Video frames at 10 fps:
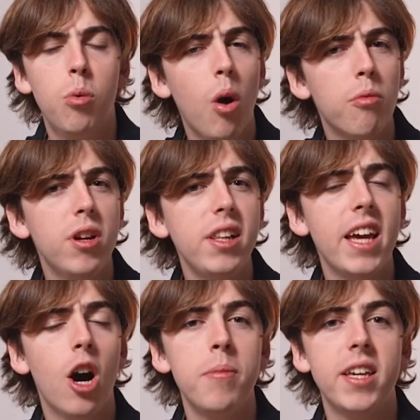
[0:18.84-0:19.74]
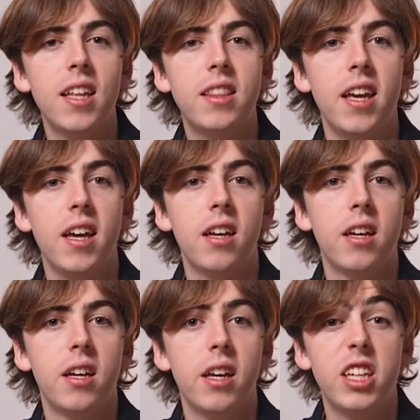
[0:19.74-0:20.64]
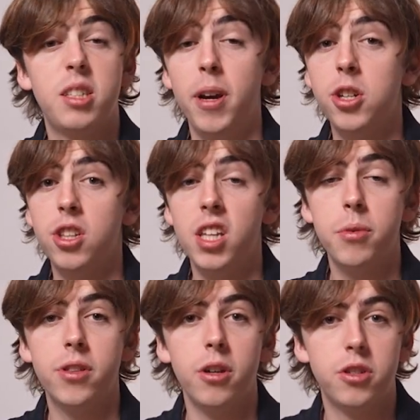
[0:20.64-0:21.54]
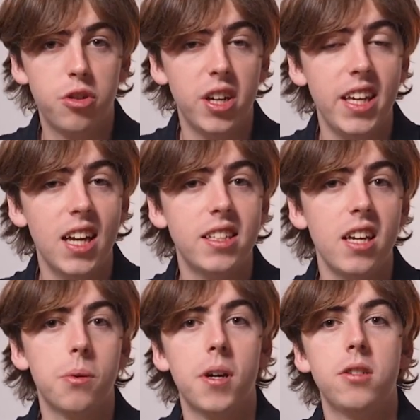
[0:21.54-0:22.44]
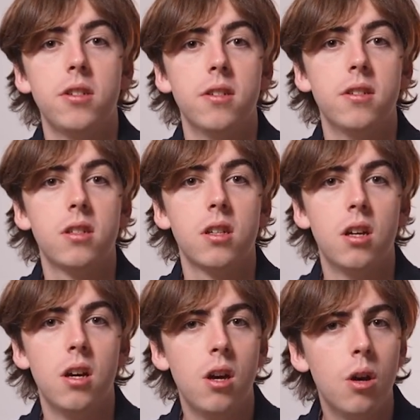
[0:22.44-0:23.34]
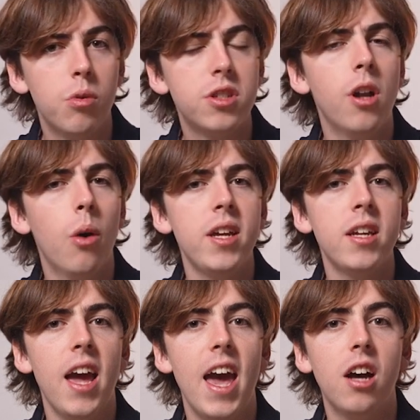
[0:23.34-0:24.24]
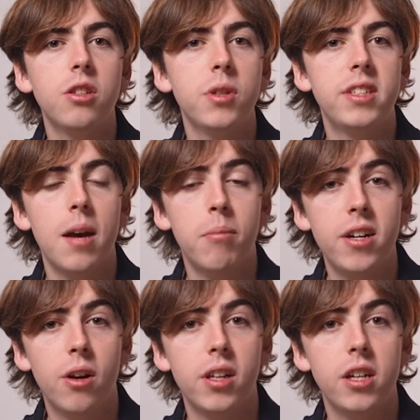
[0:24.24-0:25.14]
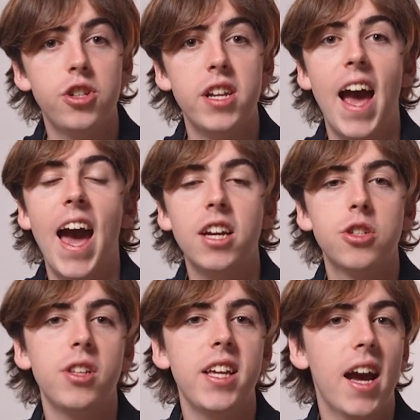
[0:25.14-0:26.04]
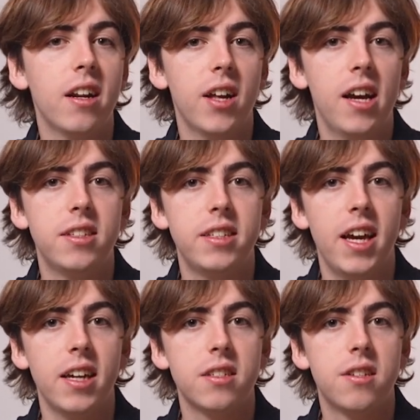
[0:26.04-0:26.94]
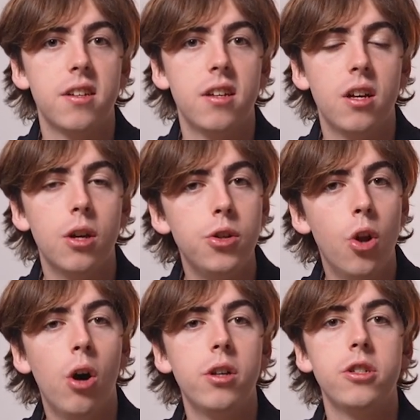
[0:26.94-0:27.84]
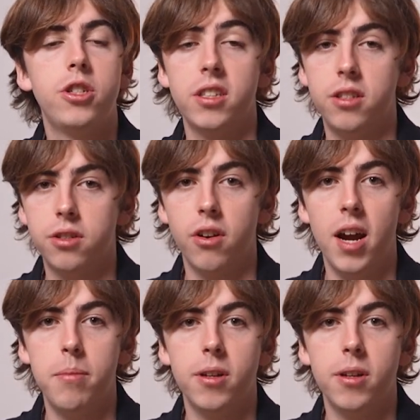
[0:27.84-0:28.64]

But what really helped me get there, especially with those tricky essay questions, was knowing how to adapt my knowledge and actually analyze the text, not just describe